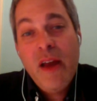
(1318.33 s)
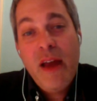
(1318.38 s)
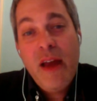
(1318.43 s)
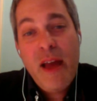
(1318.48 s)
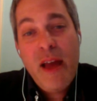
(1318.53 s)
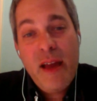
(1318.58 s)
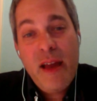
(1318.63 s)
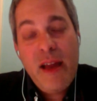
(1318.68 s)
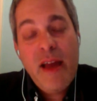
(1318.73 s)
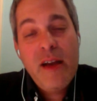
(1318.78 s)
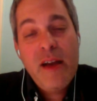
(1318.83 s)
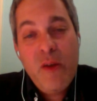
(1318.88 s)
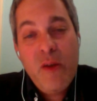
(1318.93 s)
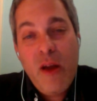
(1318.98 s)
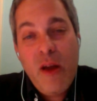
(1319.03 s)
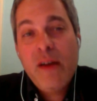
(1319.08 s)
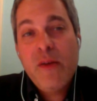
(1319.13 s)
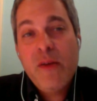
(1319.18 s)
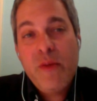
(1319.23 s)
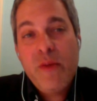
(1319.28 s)

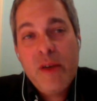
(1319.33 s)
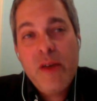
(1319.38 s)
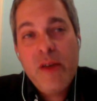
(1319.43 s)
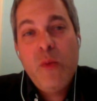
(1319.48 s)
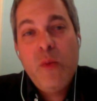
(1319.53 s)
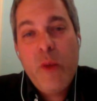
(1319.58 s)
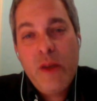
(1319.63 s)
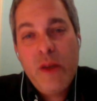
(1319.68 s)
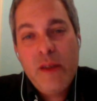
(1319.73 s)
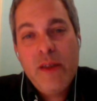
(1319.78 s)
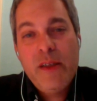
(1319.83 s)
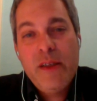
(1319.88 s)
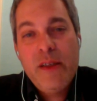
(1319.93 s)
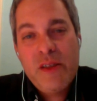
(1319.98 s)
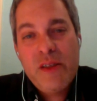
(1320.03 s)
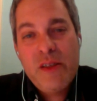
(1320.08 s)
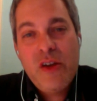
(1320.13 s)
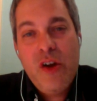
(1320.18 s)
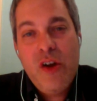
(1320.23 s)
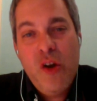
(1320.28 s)
and a real
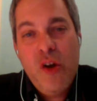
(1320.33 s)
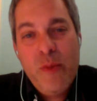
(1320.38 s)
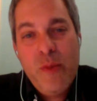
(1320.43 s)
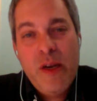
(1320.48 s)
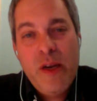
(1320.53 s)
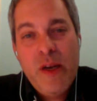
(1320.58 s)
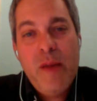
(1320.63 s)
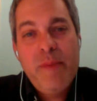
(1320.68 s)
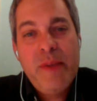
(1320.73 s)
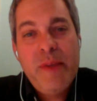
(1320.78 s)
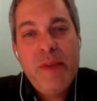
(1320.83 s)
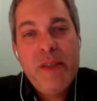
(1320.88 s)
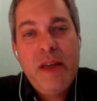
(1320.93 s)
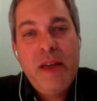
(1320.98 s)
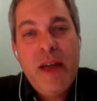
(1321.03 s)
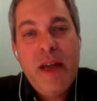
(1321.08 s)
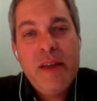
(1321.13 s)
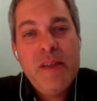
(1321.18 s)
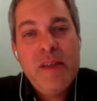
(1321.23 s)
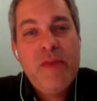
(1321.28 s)
willingness to open up
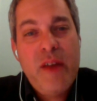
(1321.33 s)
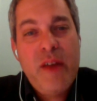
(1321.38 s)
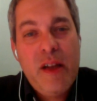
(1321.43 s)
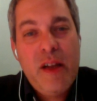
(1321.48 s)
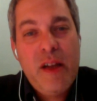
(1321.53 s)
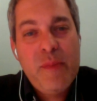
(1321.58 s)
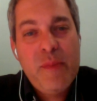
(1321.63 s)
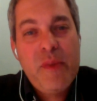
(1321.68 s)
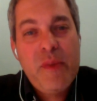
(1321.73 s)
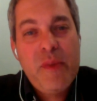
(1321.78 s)
and develop the